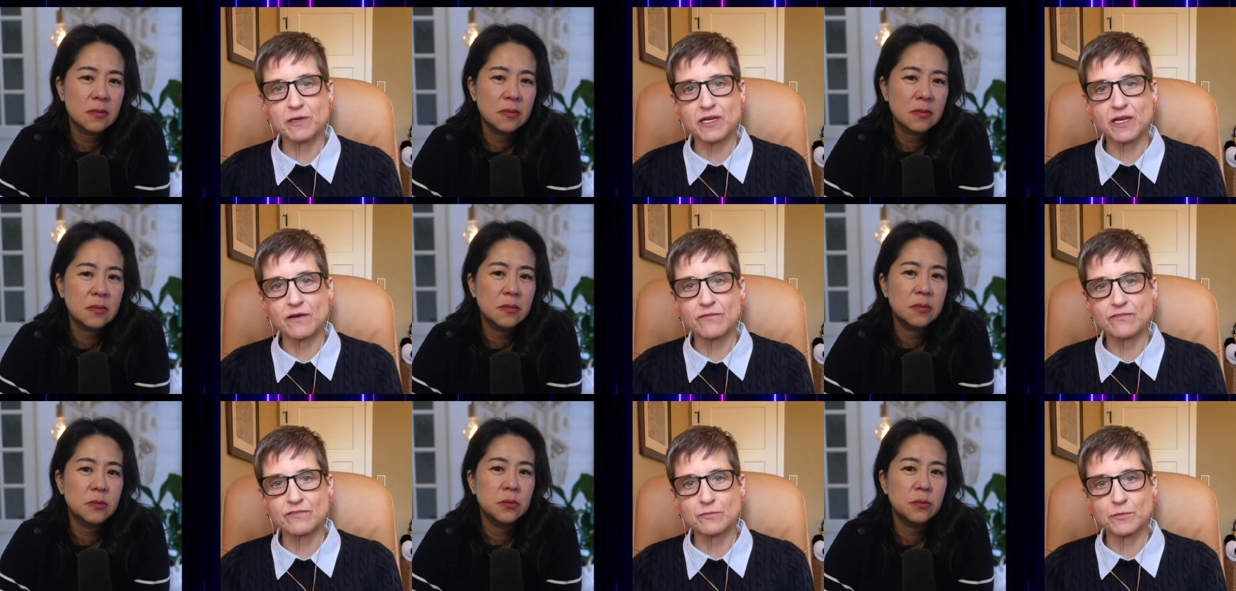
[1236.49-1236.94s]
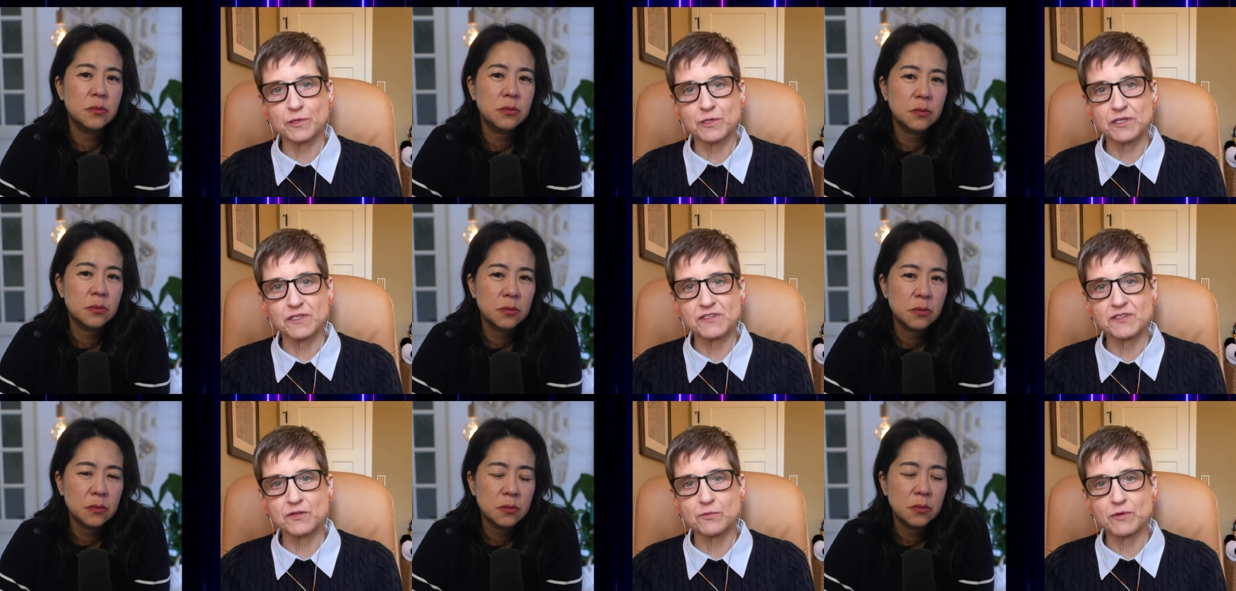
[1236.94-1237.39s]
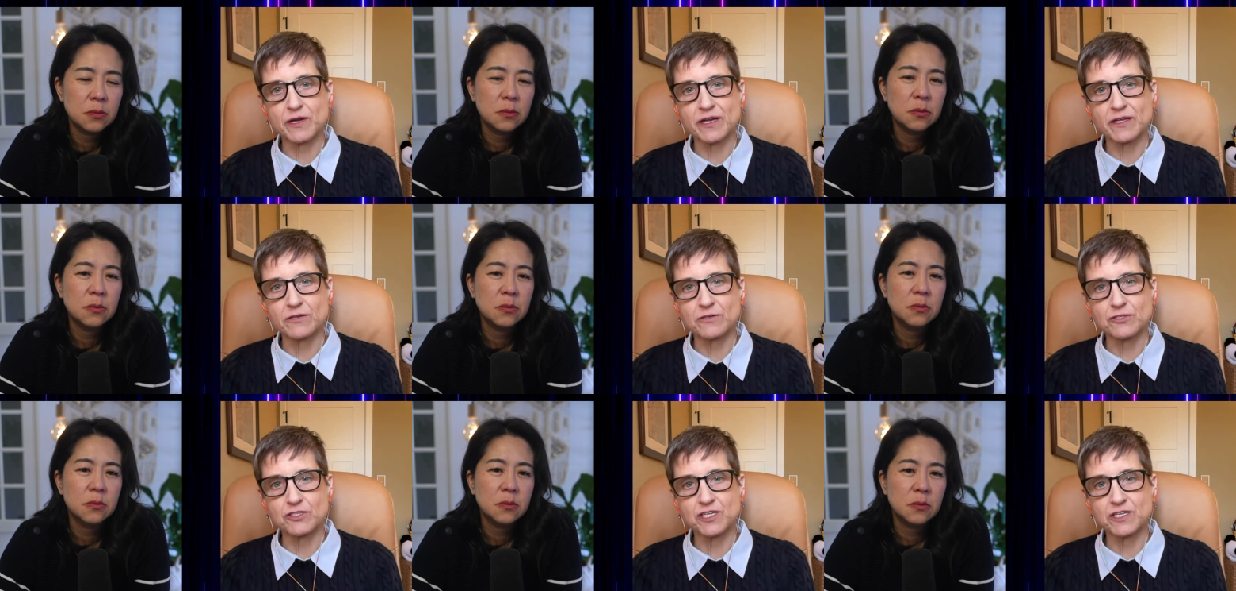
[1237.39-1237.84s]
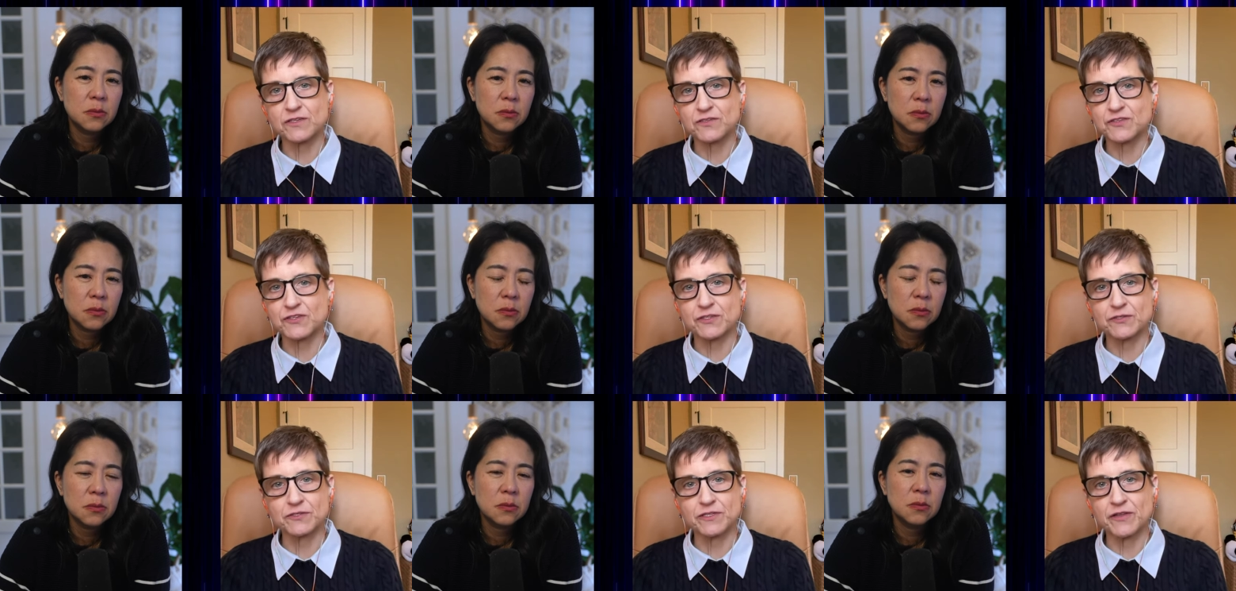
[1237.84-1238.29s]
Speaker 1: comfortable because the regular chairs
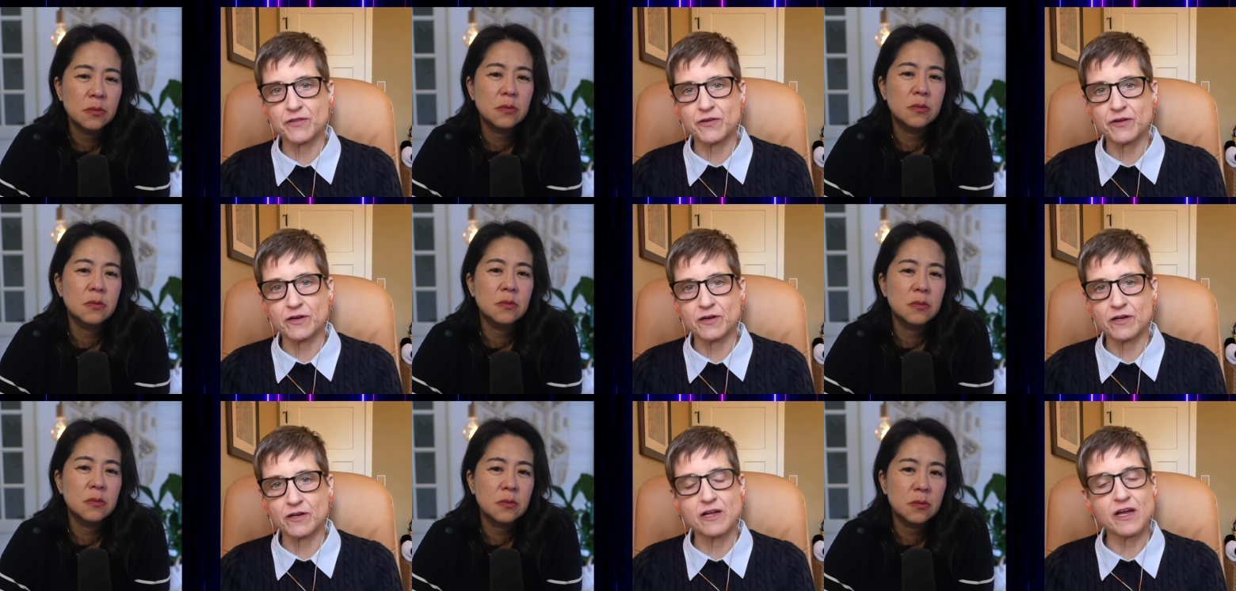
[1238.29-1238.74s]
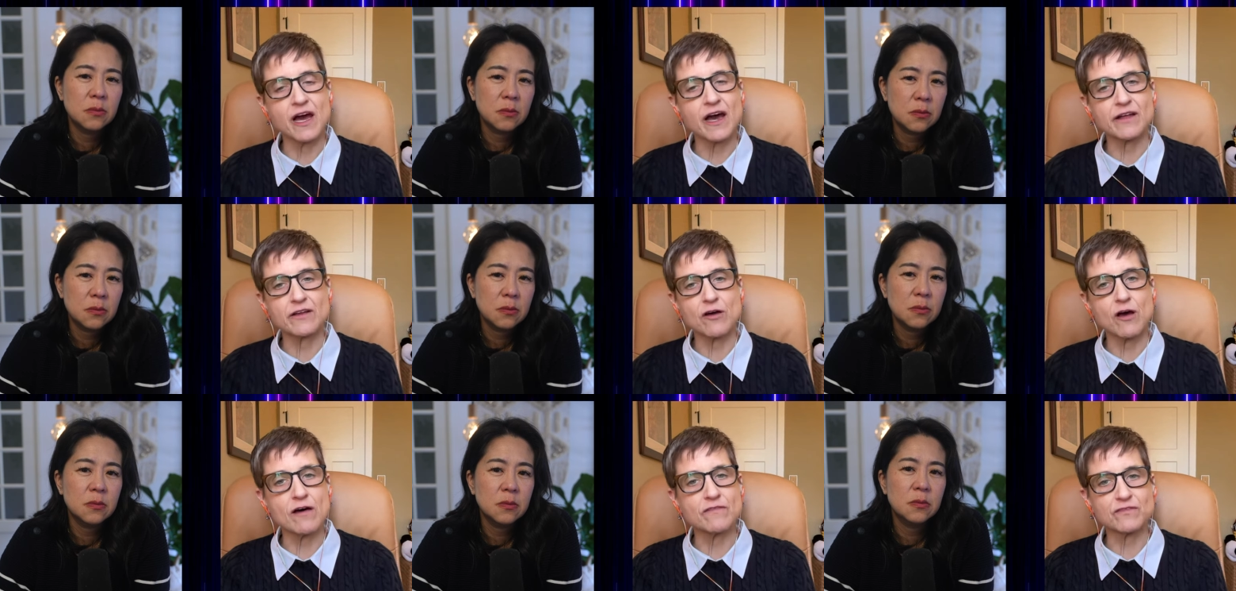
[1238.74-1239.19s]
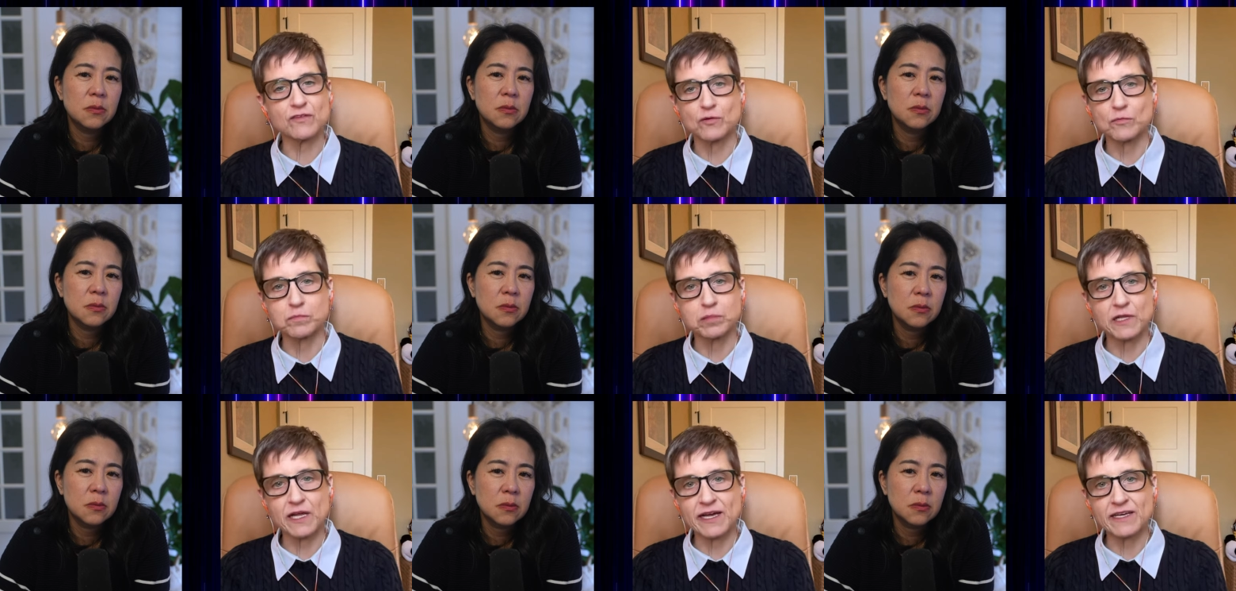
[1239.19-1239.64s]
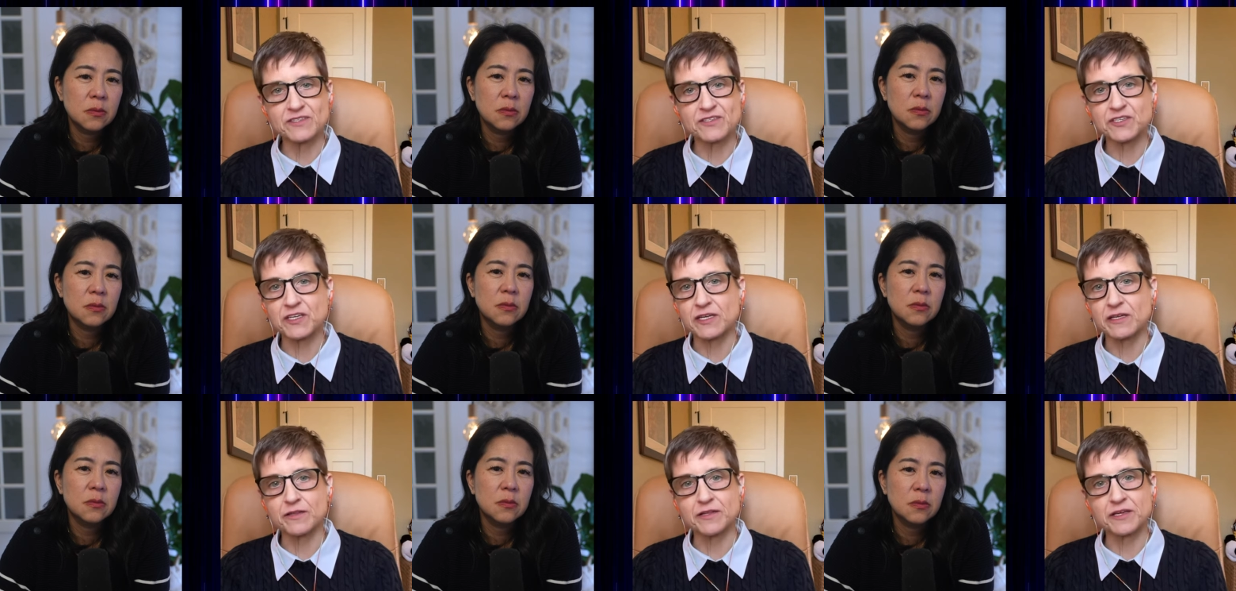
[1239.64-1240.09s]
that are in there are god awful
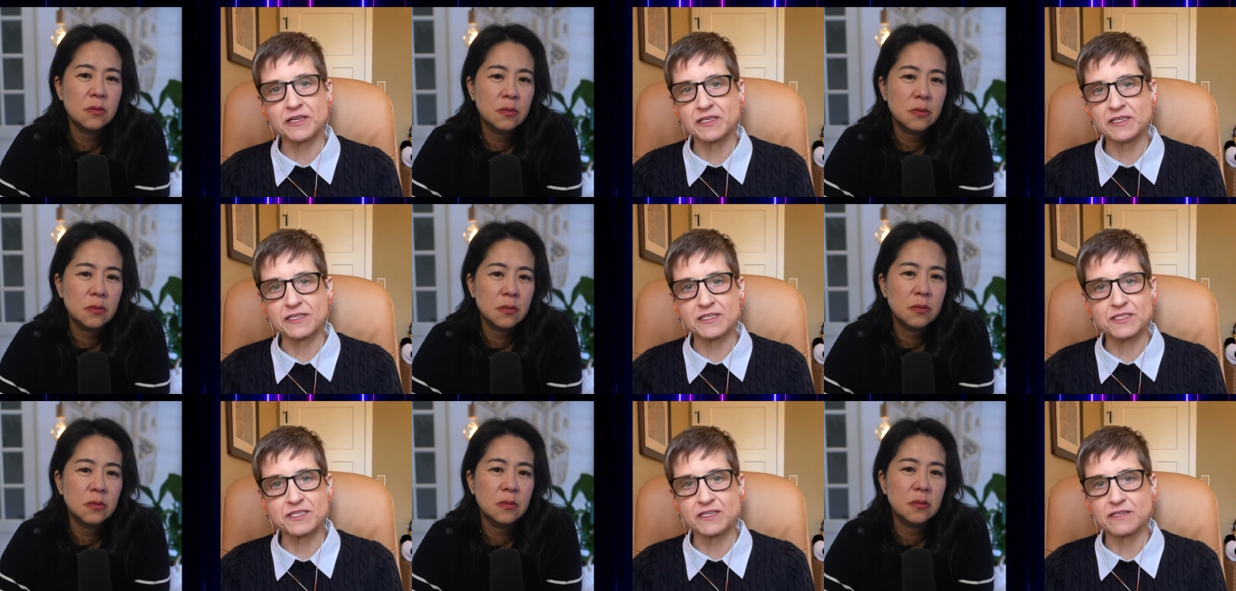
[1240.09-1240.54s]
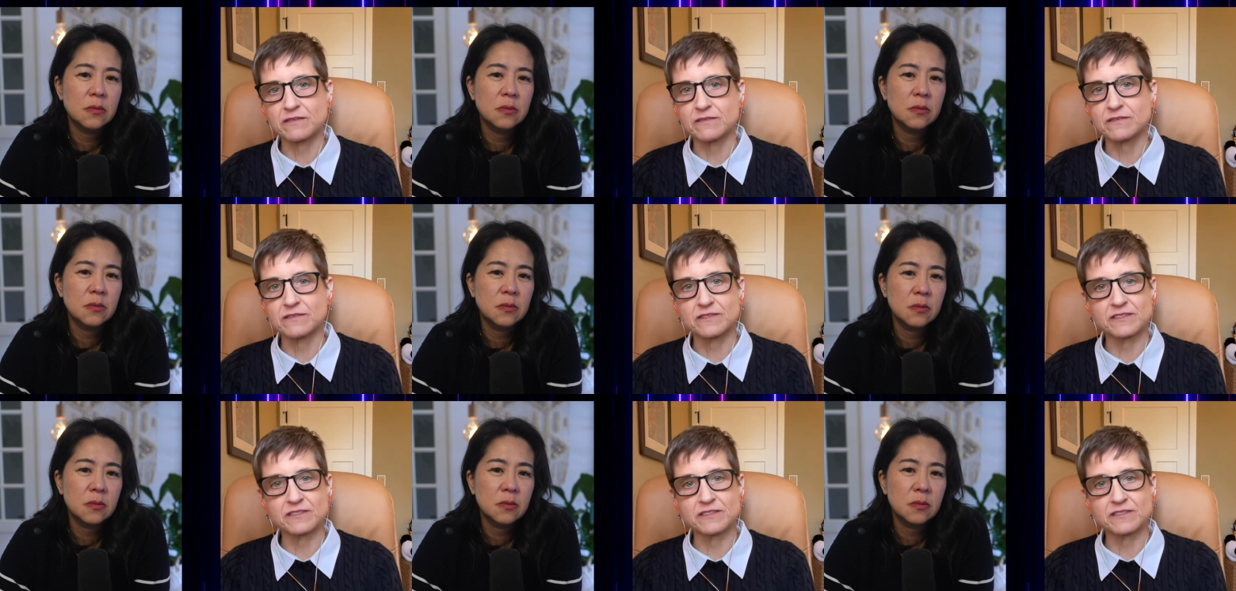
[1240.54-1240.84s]
plastic things that